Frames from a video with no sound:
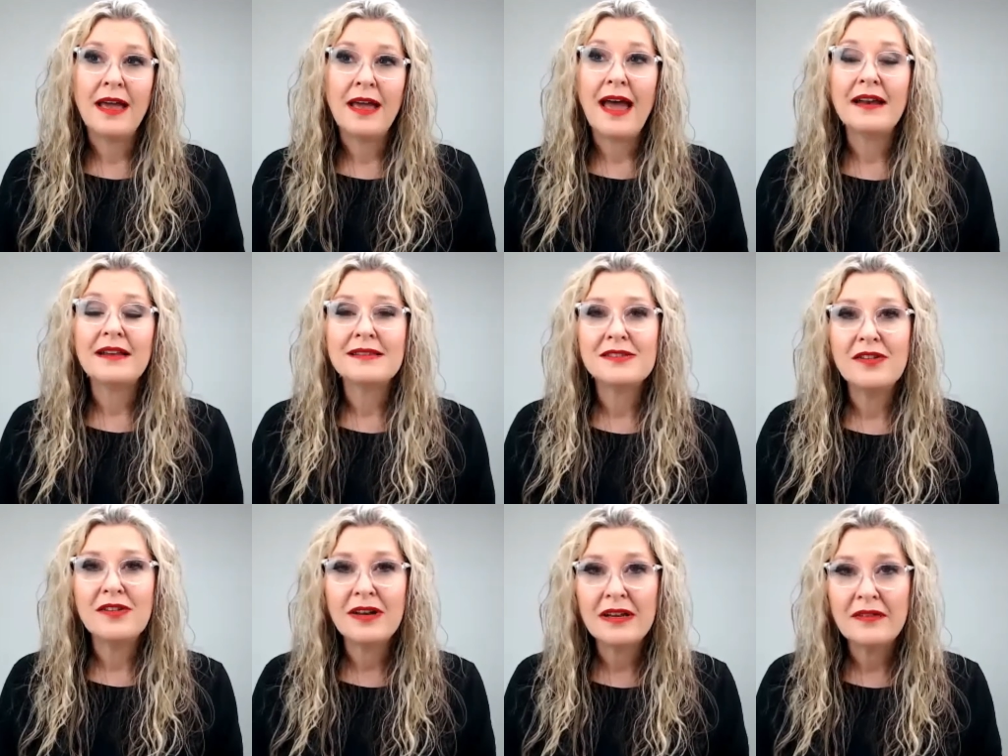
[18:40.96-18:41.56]
And it's
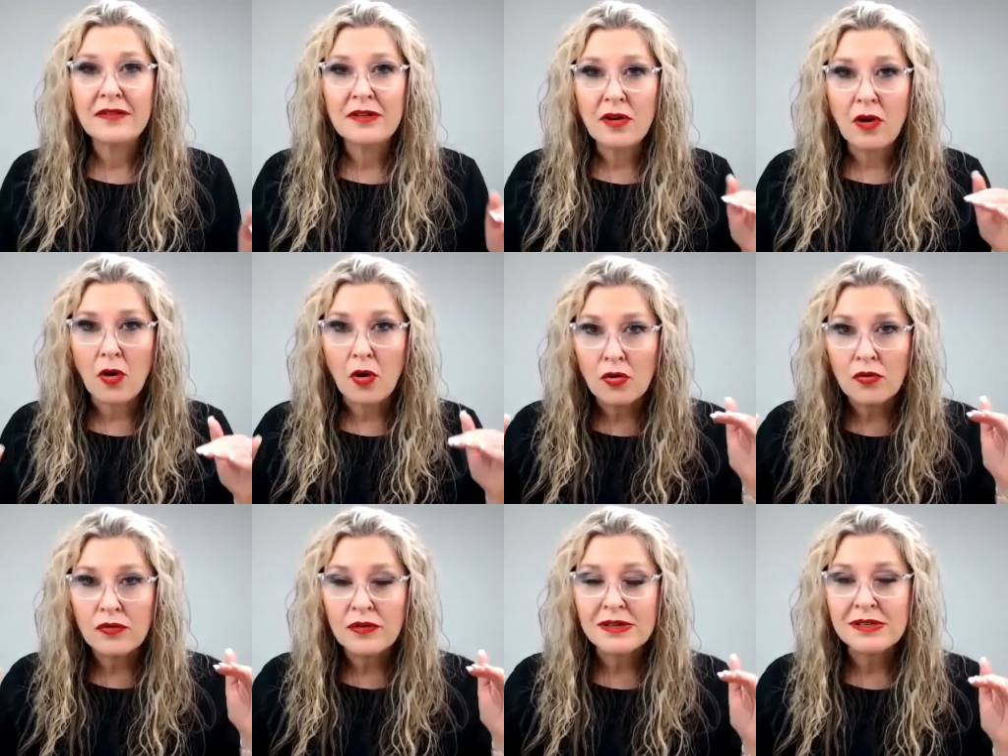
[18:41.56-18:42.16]
not even
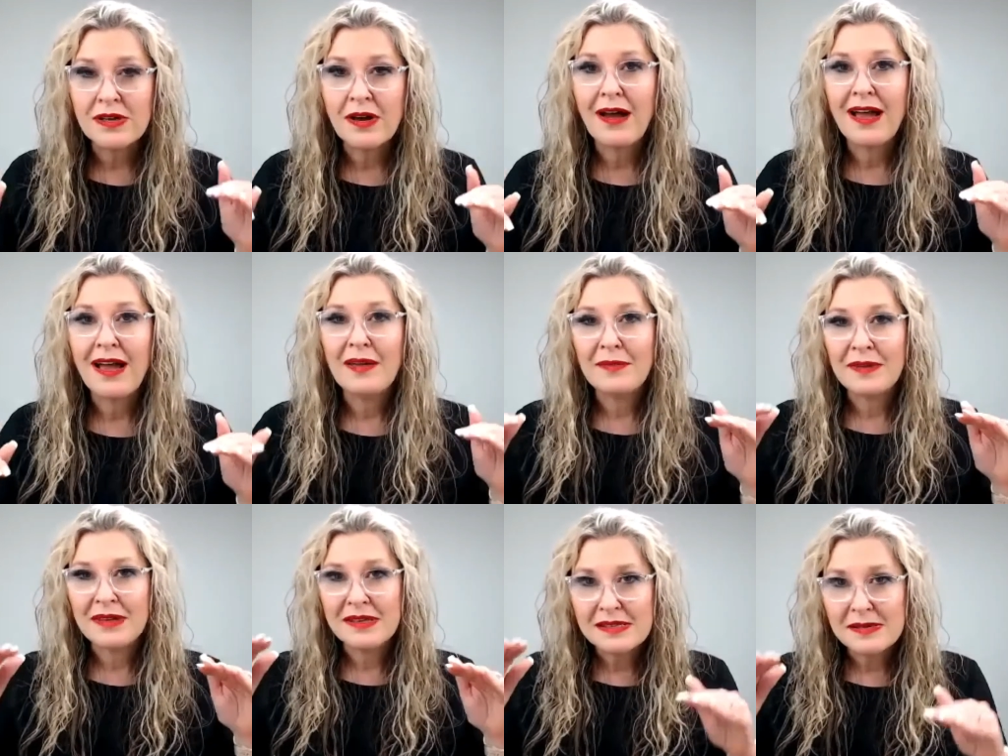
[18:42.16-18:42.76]
all the time.
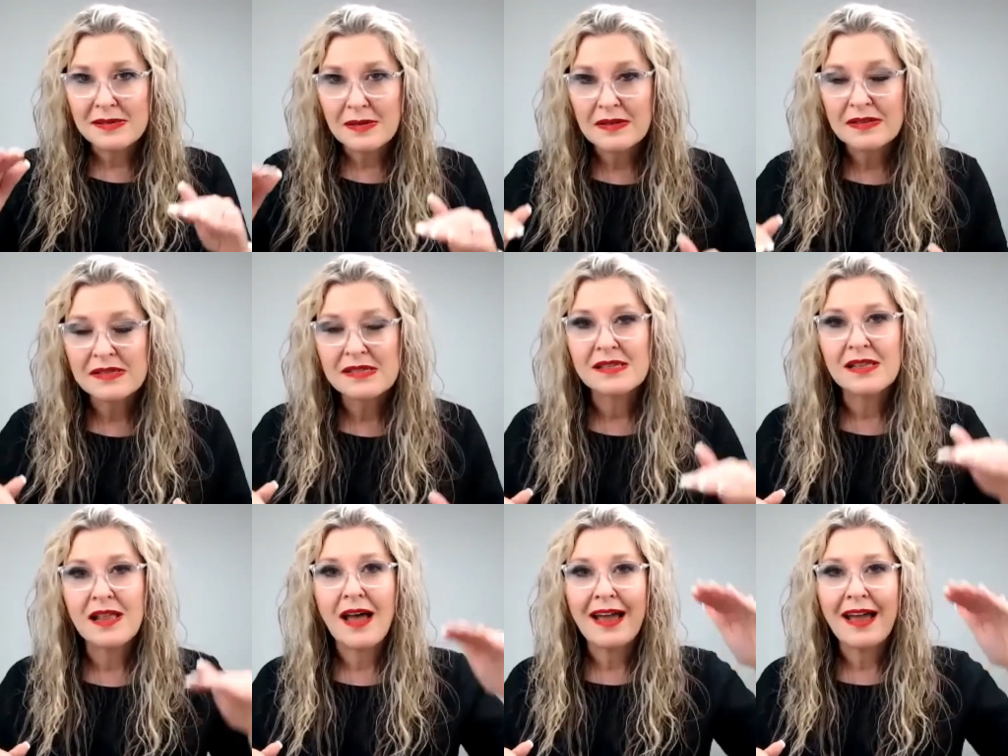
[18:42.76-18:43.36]
It's a
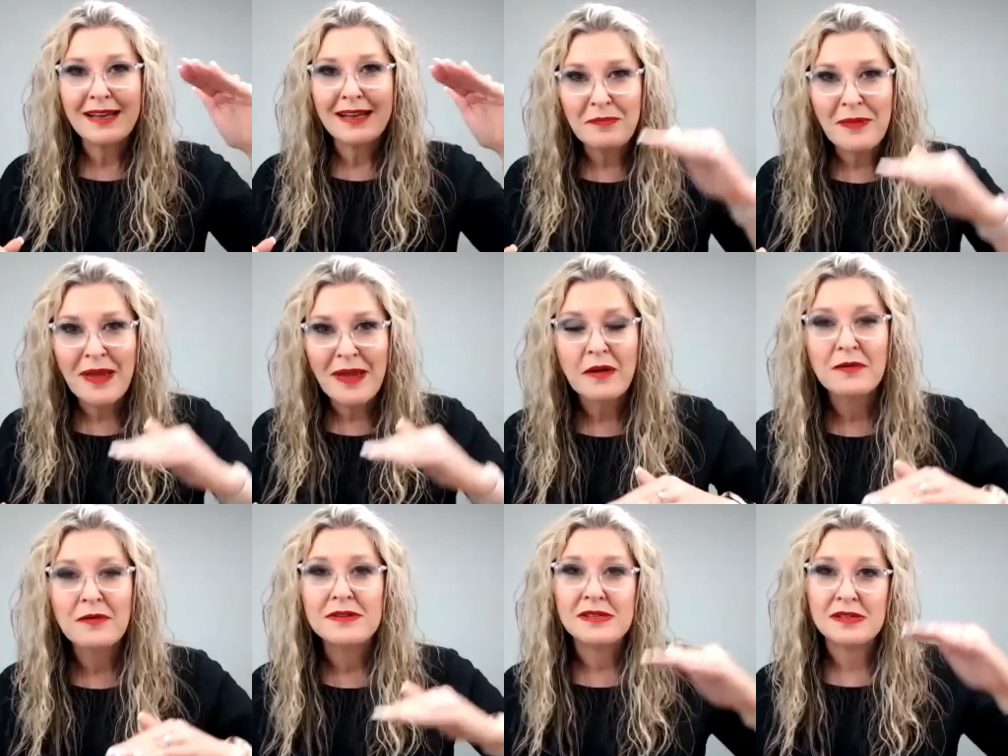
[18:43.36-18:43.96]
sliding
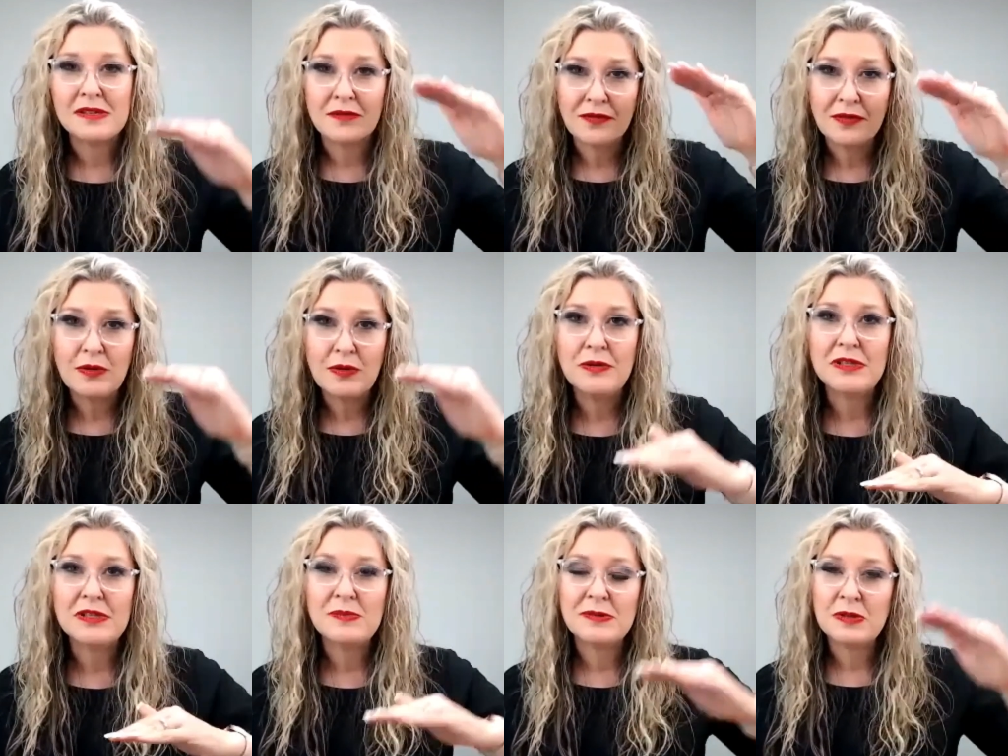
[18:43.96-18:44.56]
backwards and
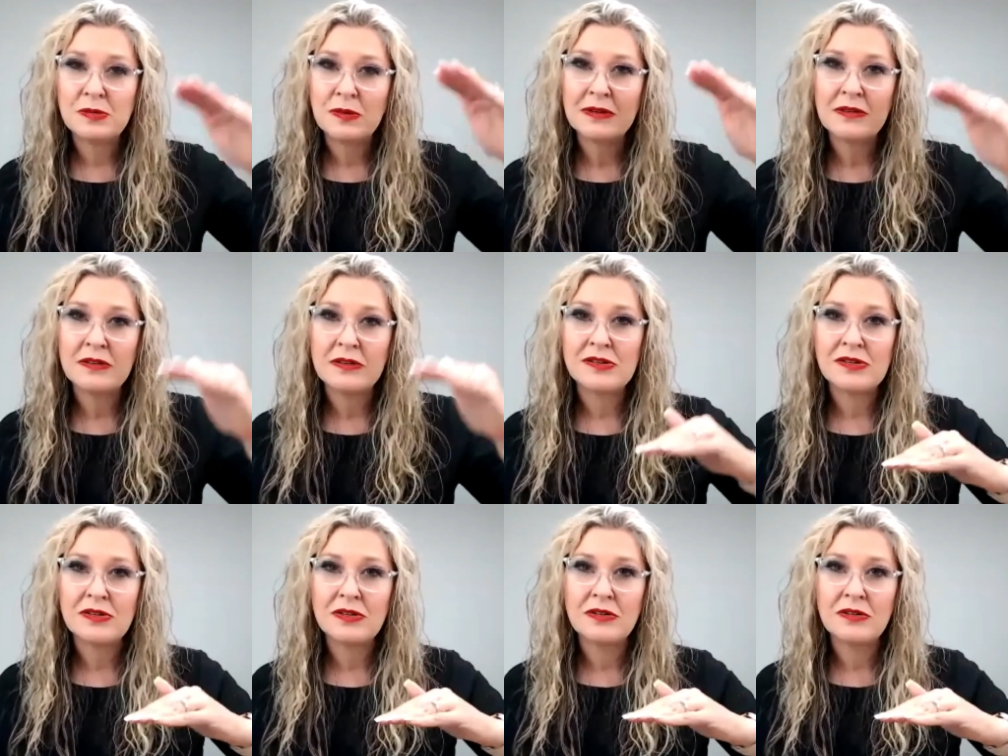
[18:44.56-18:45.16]
forwards between the
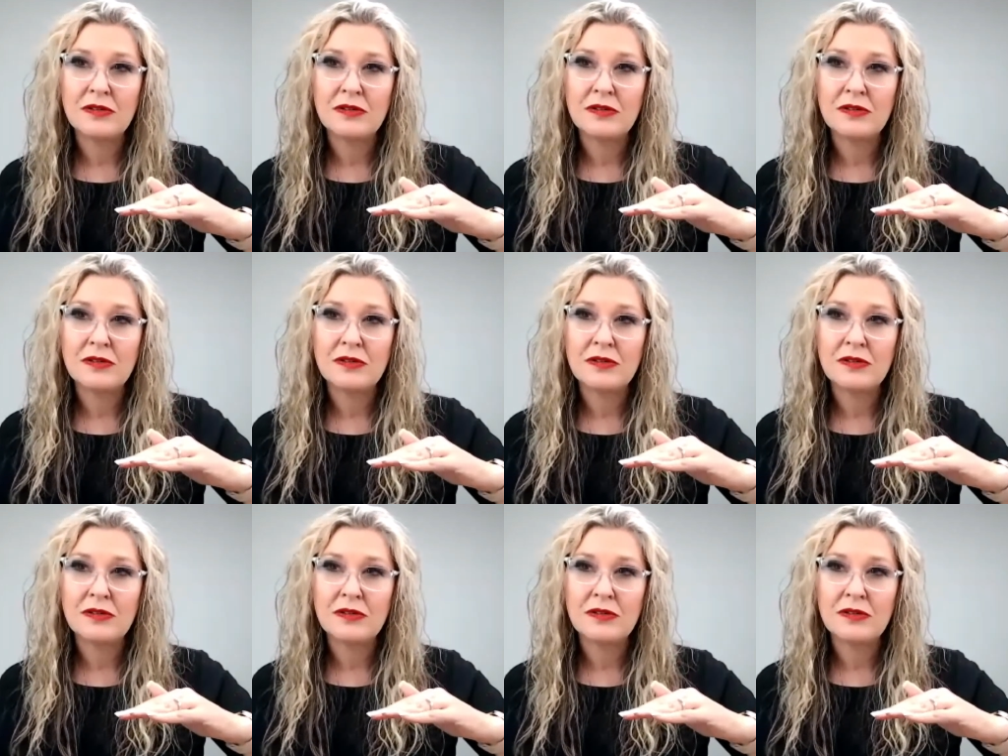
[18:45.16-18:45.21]
two.